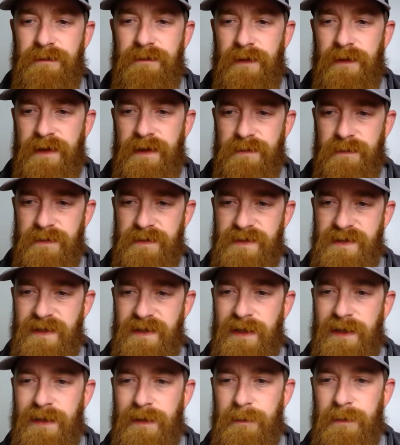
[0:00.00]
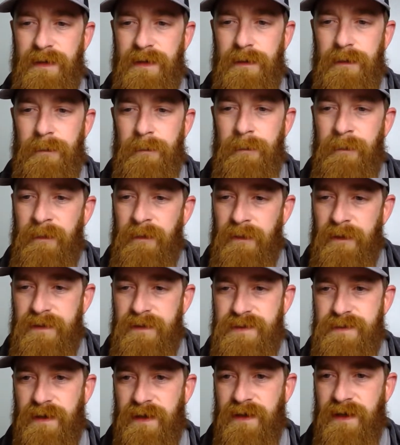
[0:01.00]
If you guys want to see that, let me know.
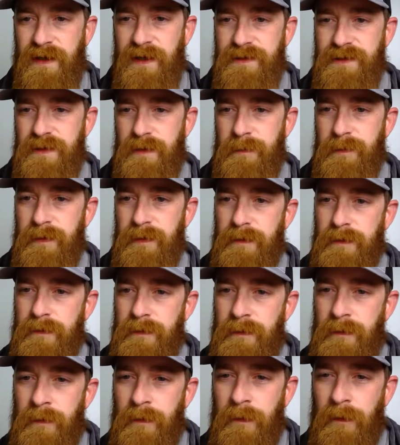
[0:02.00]
Let's try and catch up here.